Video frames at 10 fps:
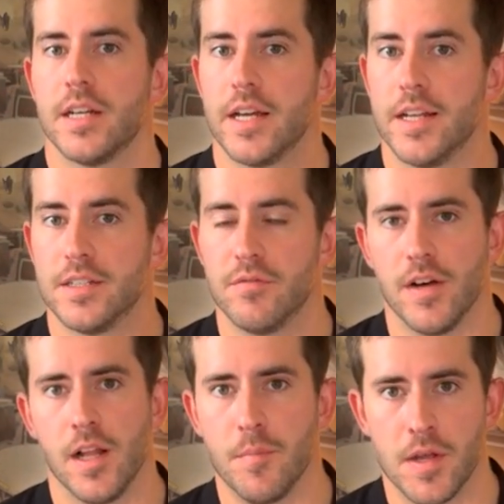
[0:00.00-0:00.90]
And
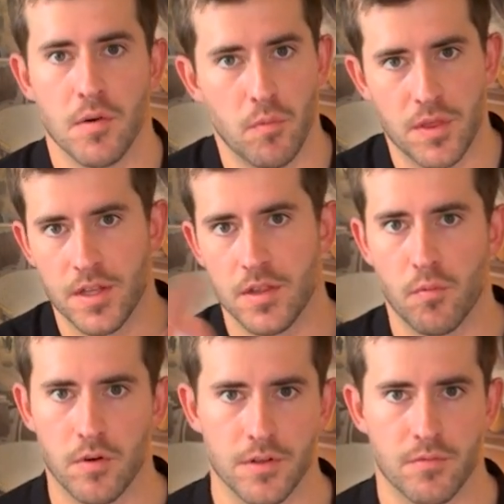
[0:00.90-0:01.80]
development within the
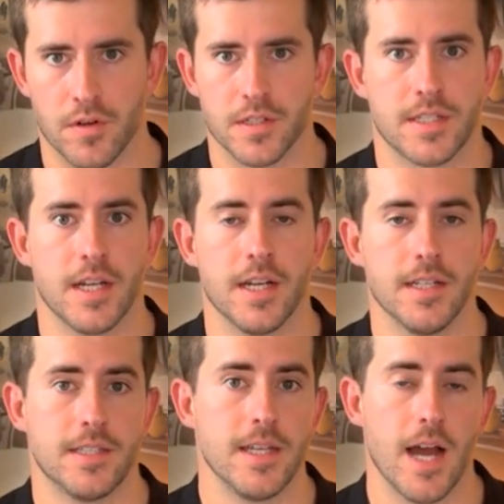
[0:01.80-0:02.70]
world of real estate
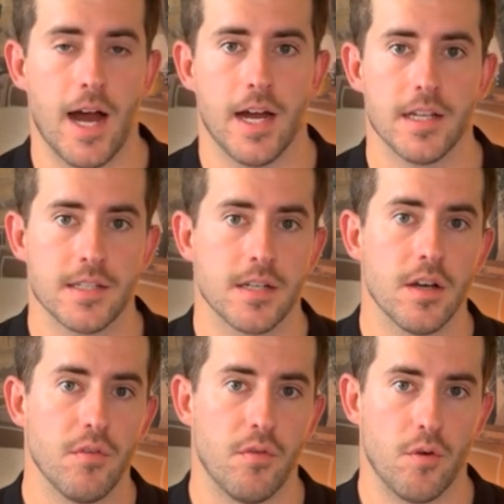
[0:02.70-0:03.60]
is the highest
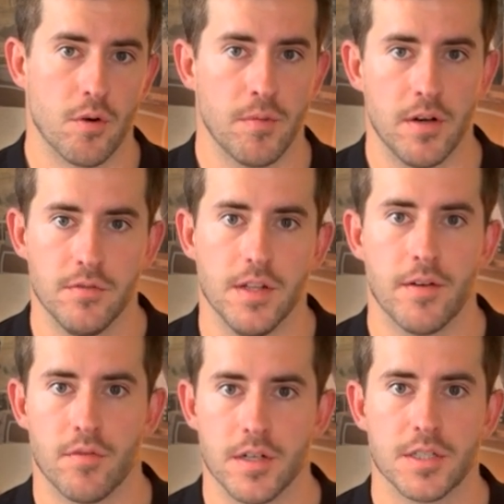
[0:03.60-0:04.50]
form of
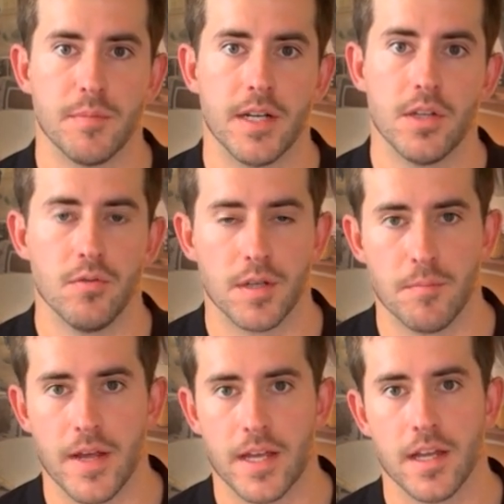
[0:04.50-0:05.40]
leverage, meaning you can
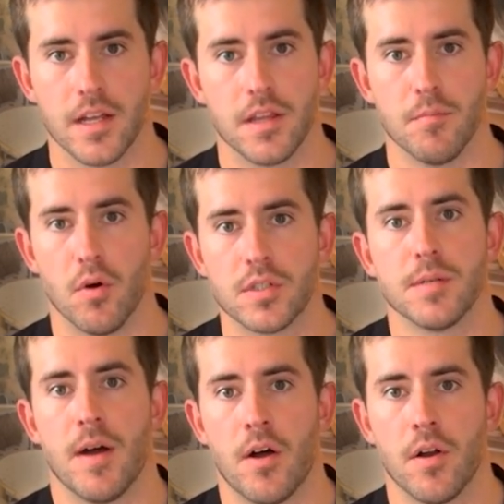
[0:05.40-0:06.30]
make the most
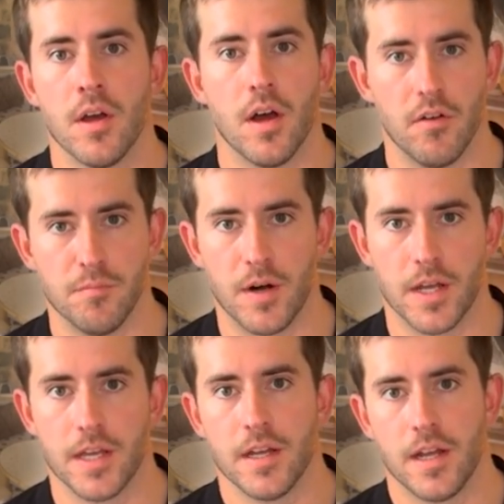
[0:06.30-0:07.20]
amount of
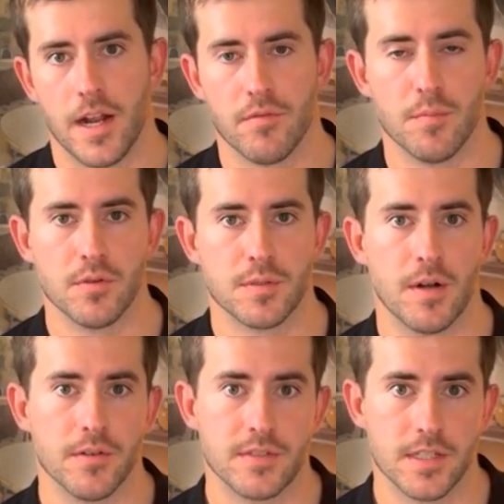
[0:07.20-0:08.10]
money and have the most
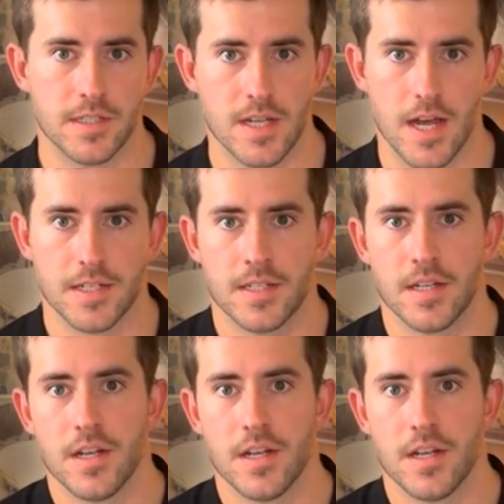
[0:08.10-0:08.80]
amount of success.